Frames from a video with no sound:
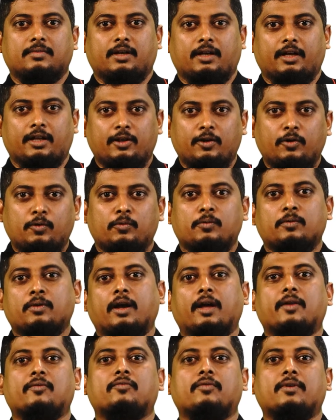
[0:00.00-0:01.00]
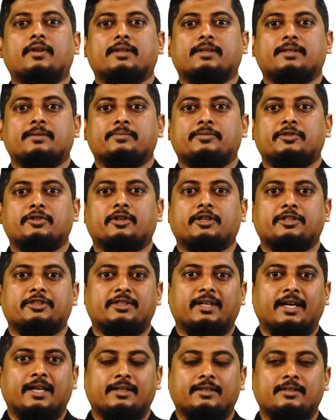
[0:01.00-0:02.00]
Hello and welcome to our
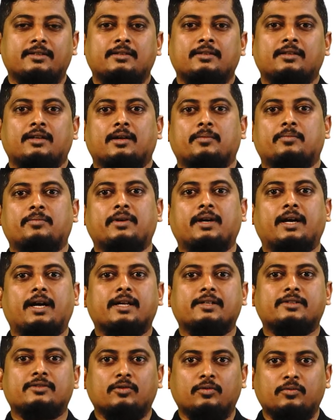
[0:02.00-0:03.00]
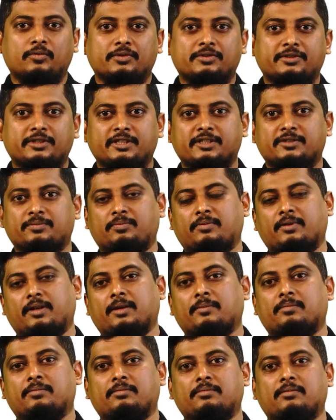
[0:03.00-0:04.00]
channel IELTS
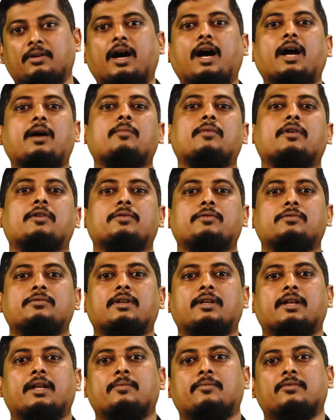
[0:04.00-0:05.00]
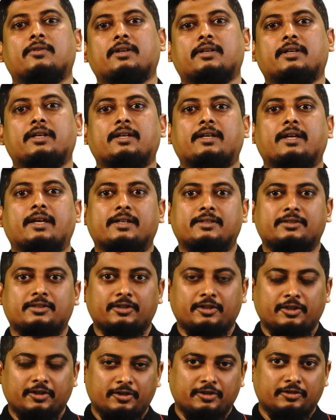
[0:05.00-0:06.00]
Prep. I'm Arun and I'm working as
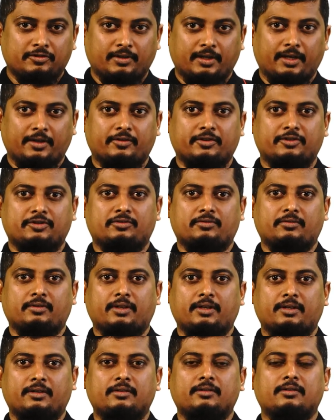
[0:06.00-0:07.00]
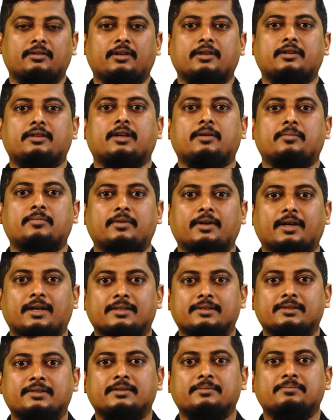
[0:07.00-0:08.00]
an English language trainer at
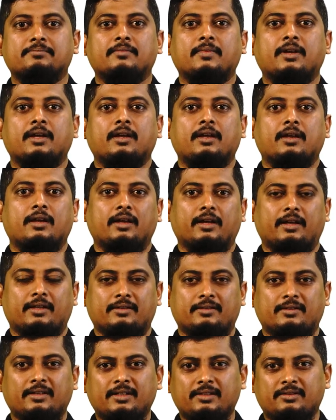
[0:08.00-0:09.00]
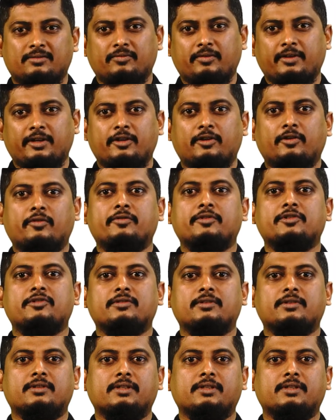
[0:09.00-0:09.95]
Abhyaas. In this video we shall